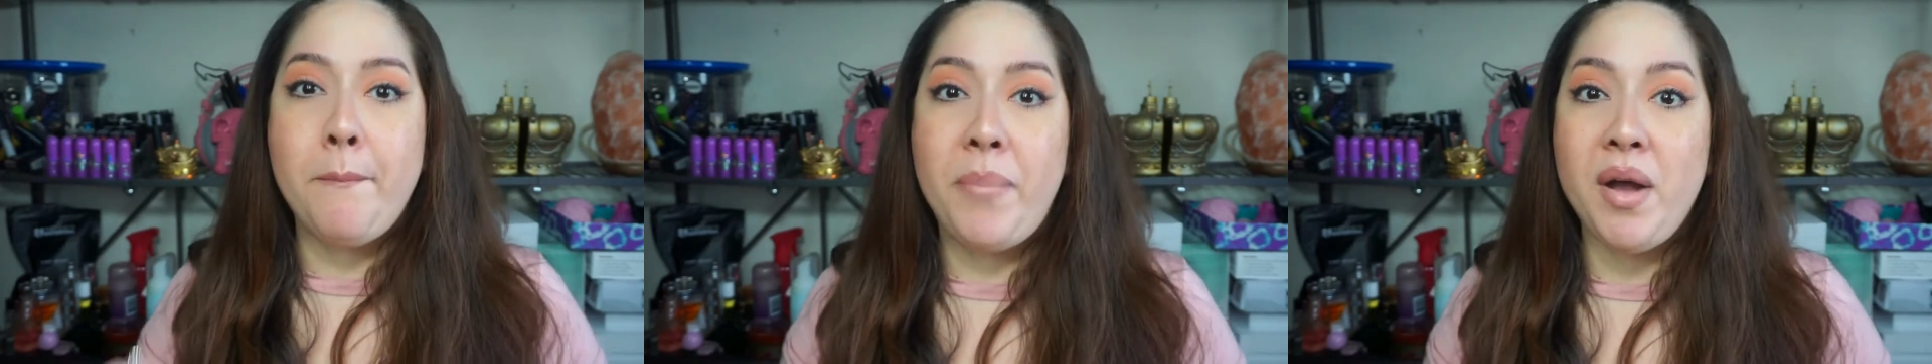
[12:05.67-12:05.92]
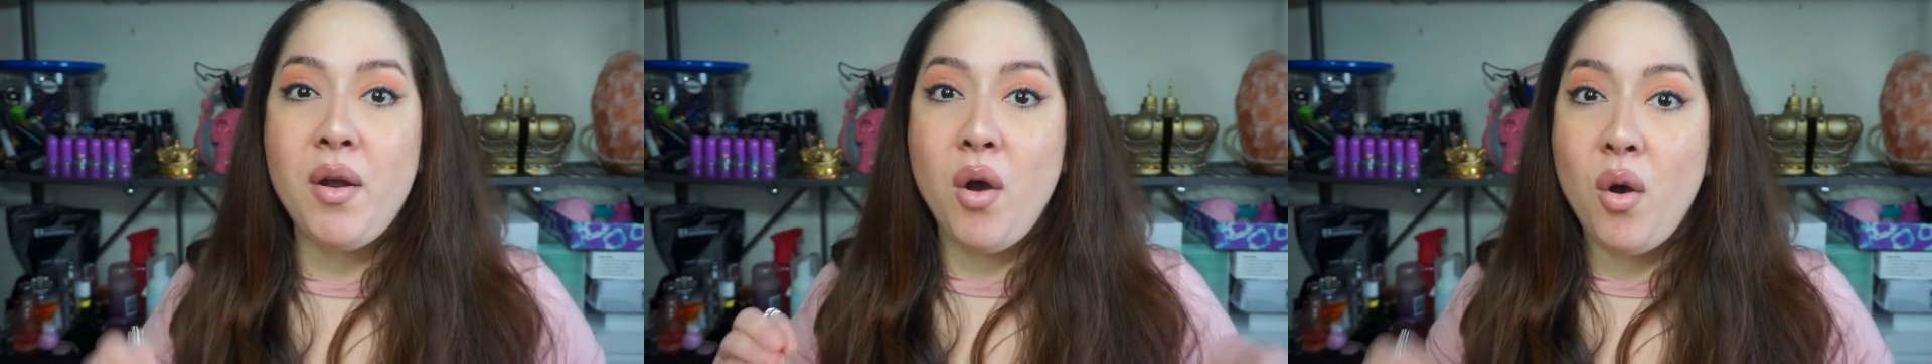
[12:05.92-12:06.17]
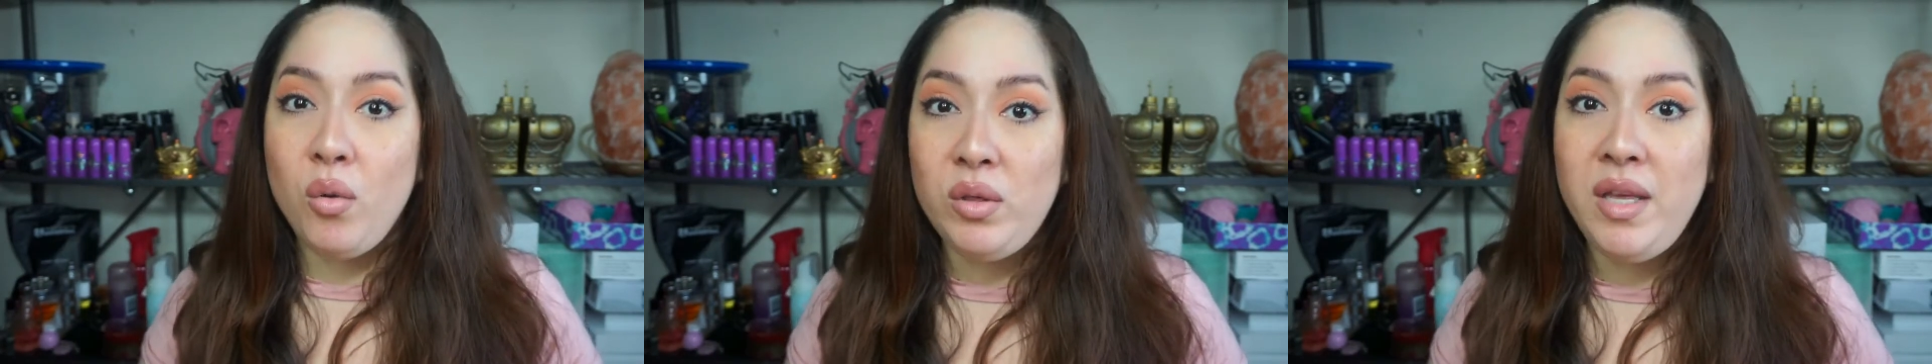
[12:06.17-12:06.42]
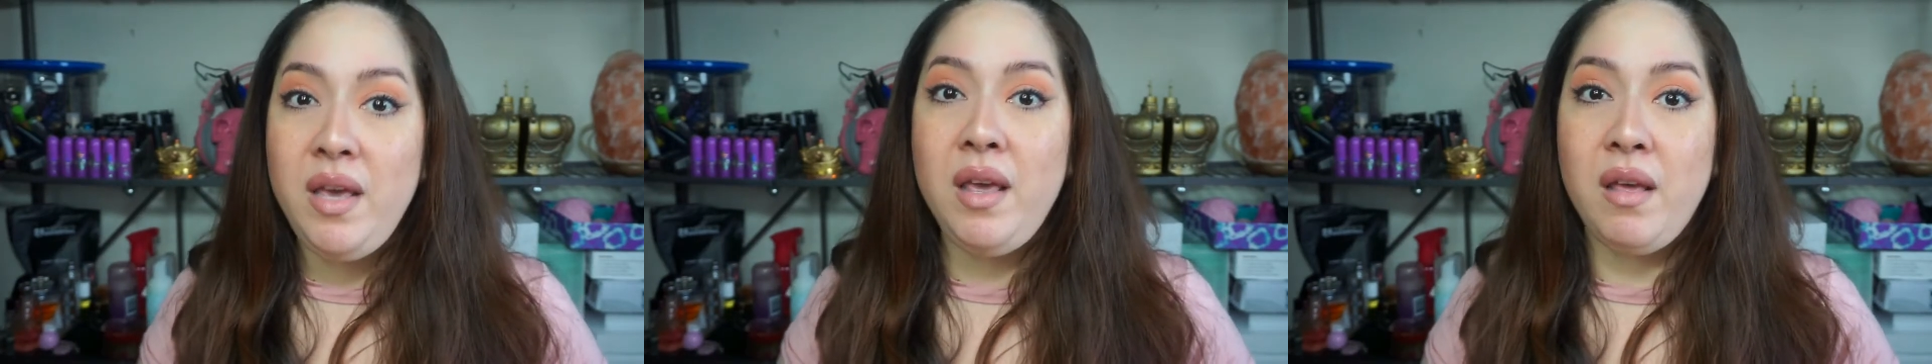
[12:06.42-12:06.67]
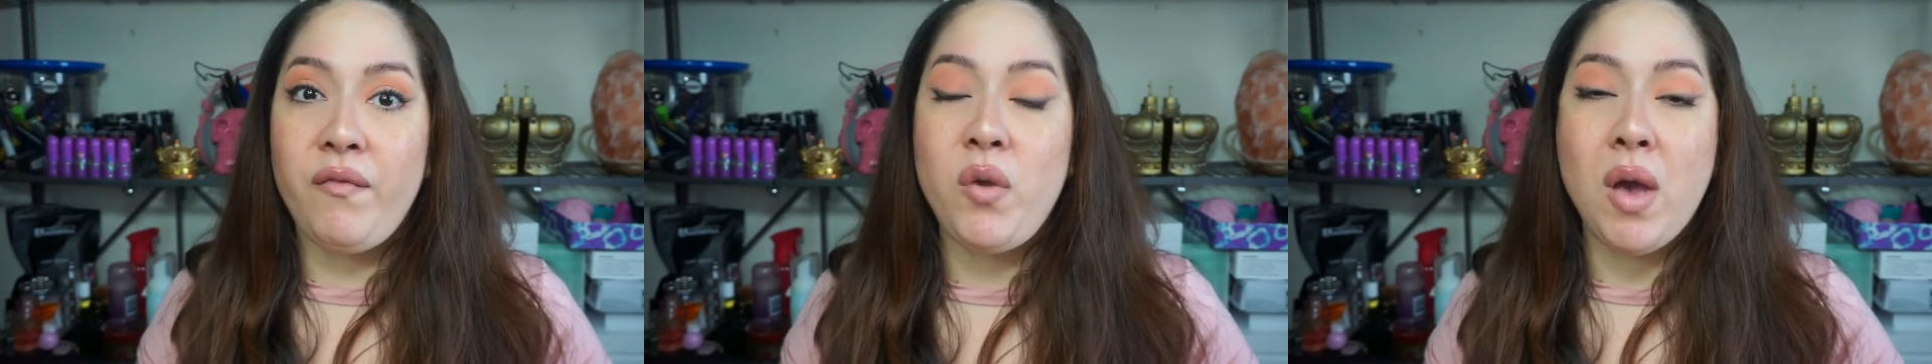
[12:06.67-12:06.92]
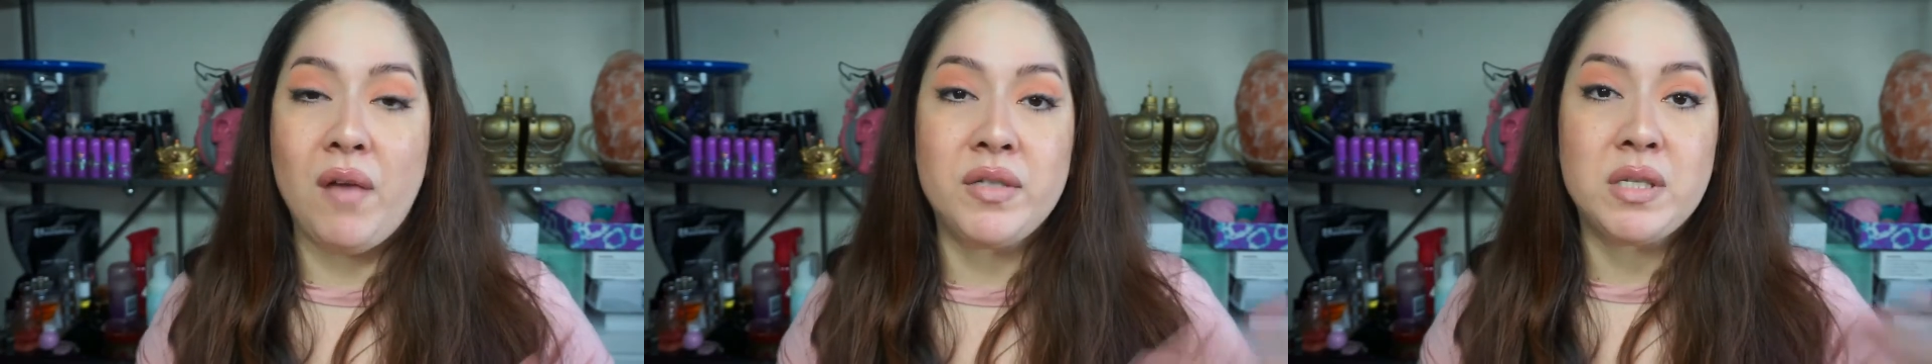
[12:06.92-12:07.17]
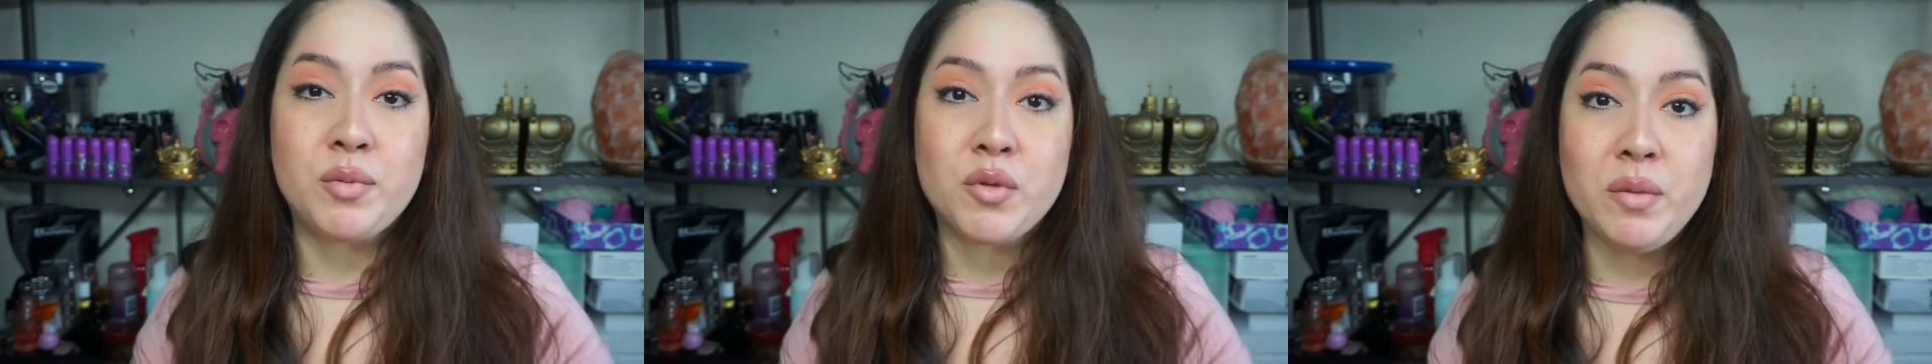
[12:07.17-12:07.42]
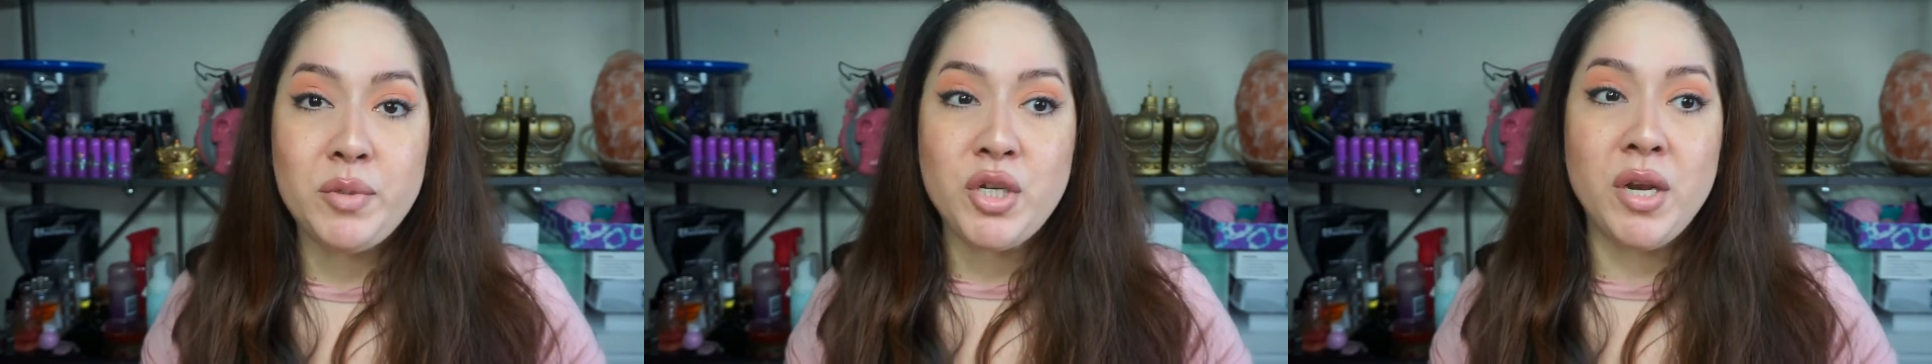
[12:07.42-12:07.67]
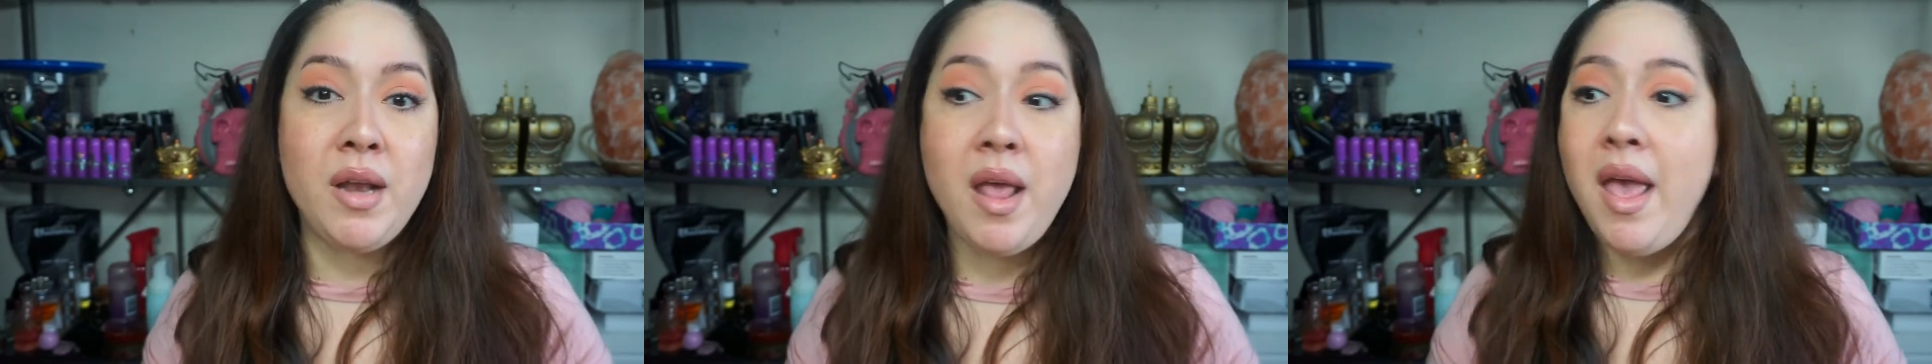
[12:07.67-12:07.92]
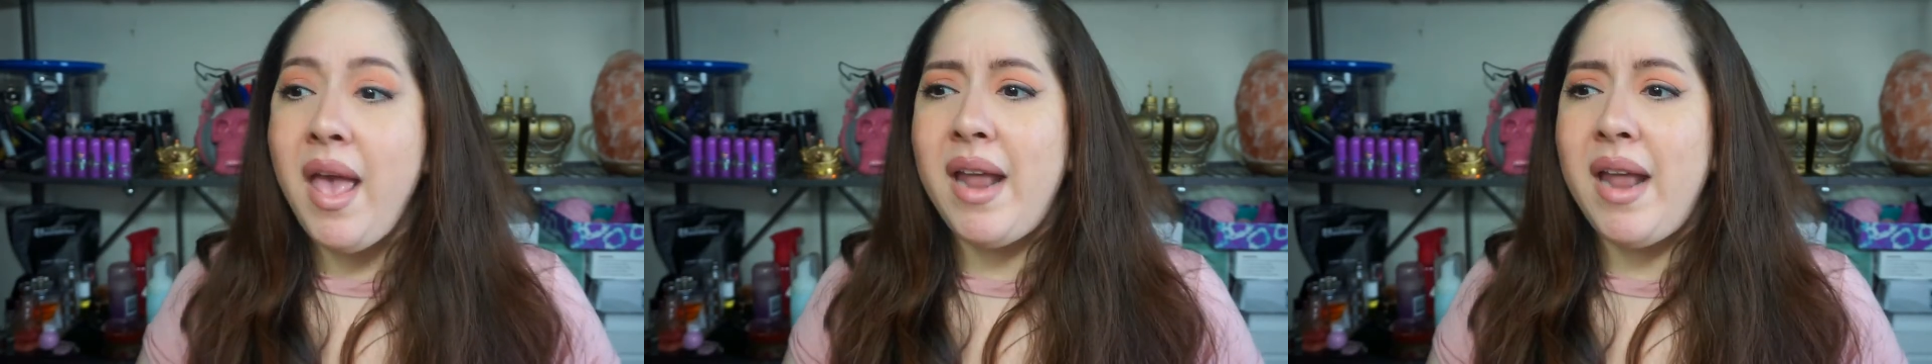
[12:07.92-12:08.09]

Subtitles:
but only if you have a subscription,